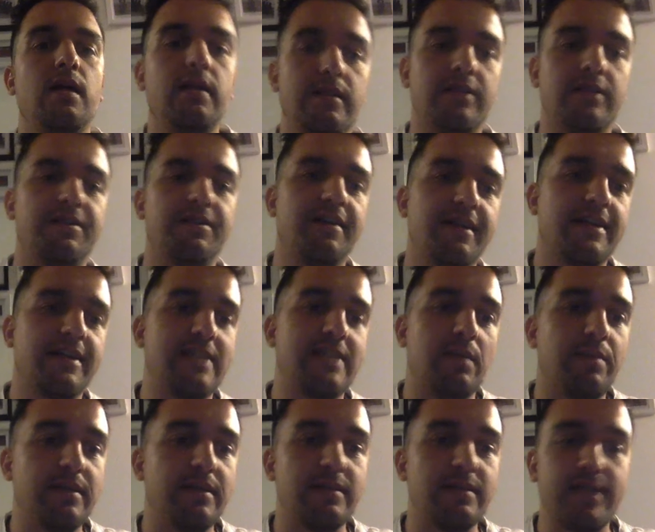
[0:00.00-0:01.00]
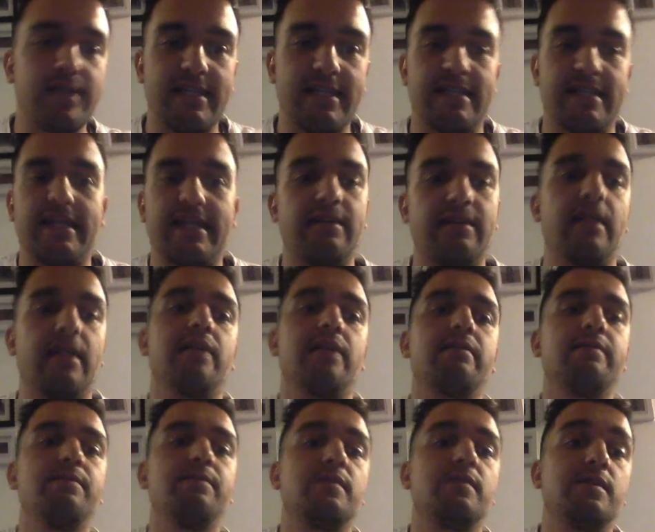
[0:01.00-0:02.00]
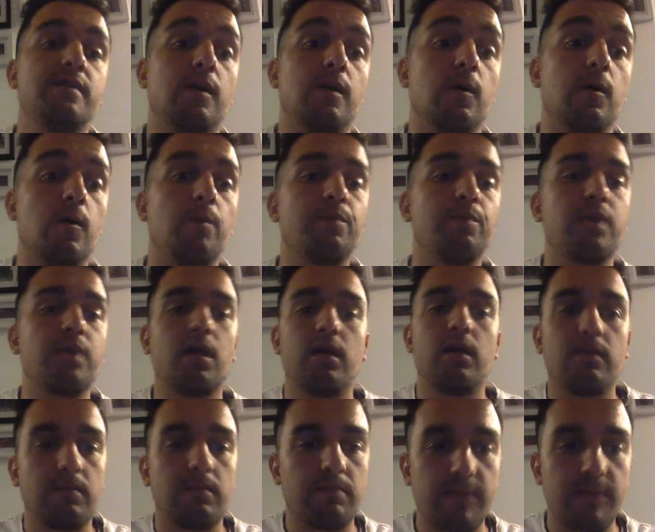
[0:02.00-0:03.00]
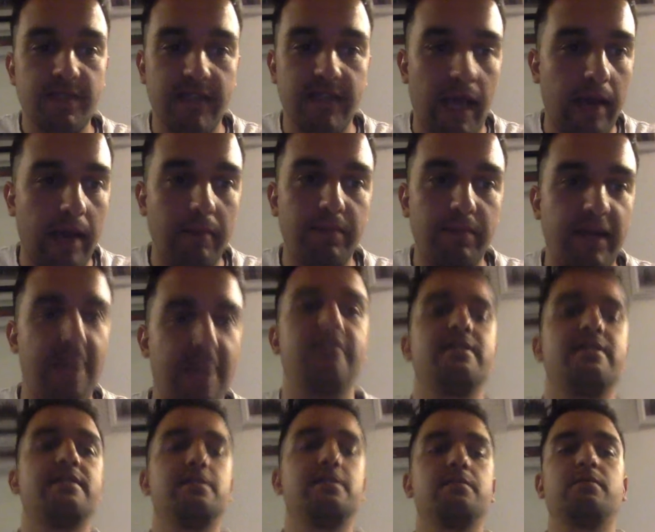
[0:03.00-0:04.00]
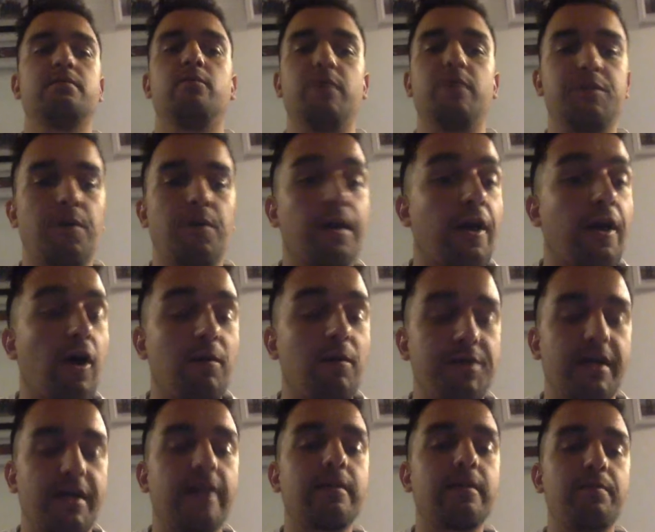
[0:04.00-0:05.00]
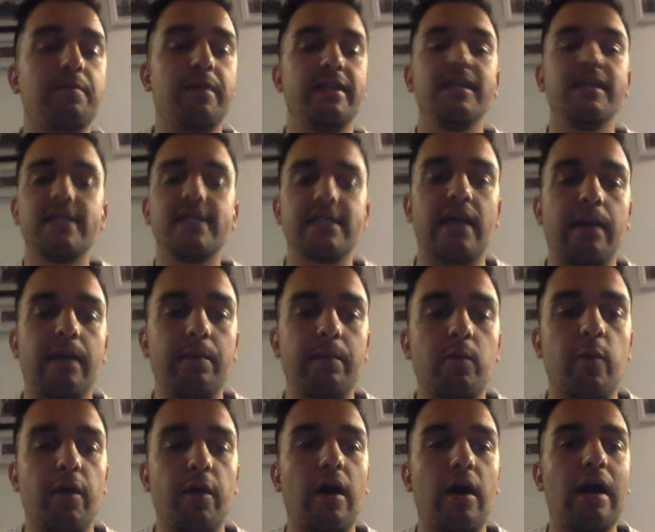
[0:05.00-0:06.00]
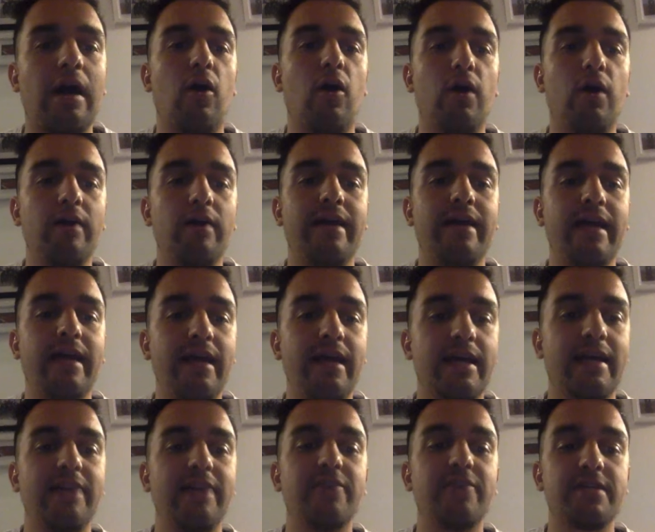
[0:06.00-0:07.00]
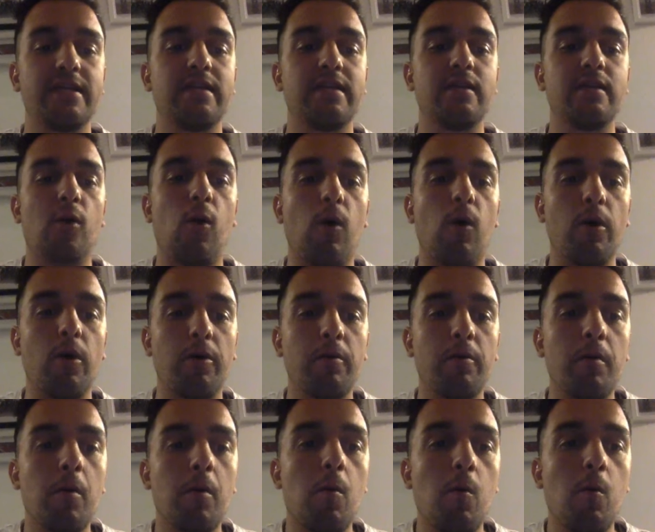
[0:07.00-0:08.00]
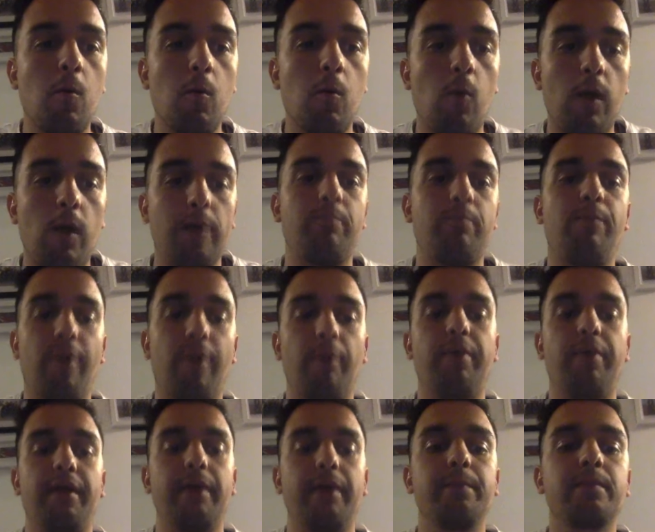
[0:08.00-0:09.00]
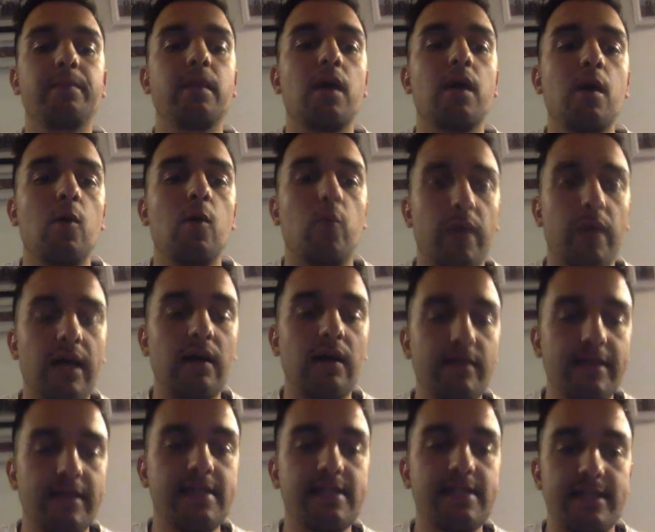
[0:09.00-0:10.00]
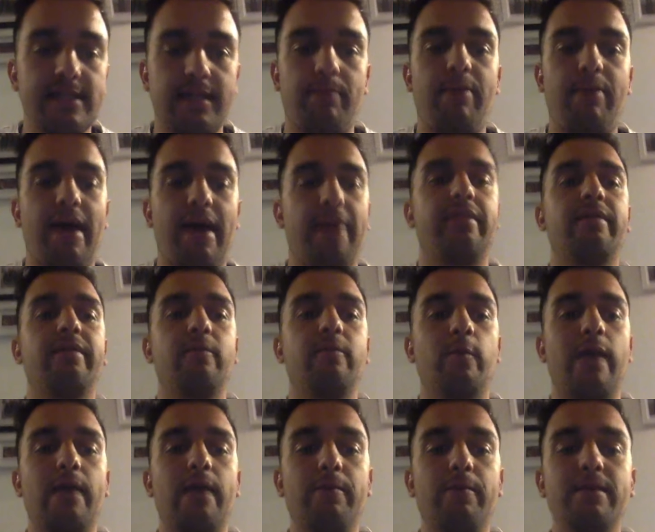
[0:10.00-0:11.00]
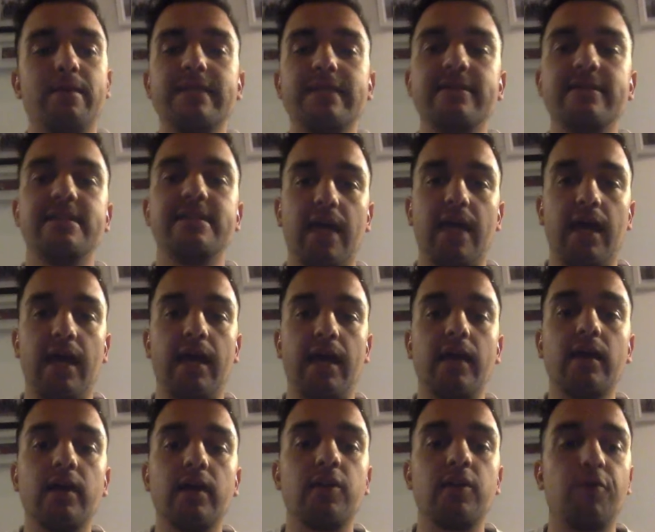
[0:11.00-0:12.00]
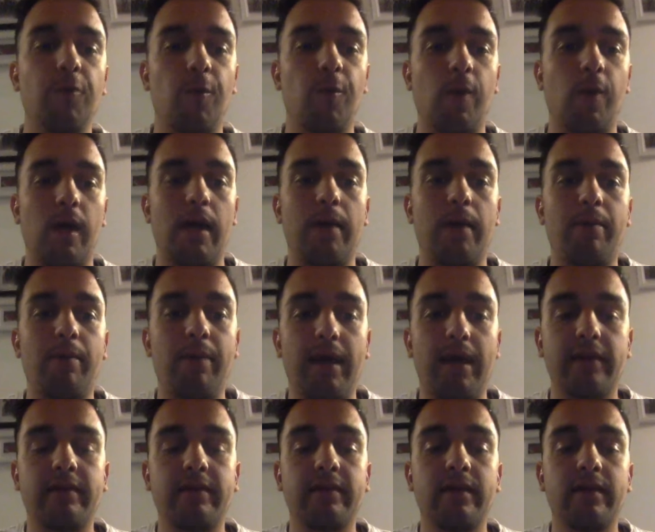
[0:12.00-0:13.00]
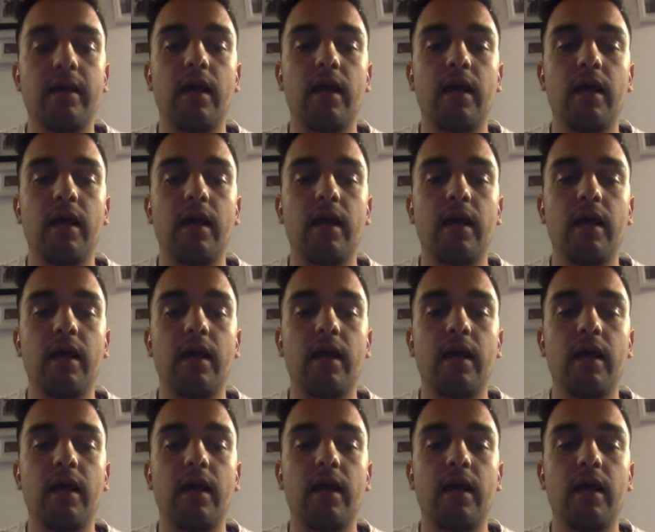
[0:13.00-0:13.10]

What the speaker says: The third example is exactly that. So same dance, we store the object, but this time we are only interested on one property. We call this the path. We are basically saying through a path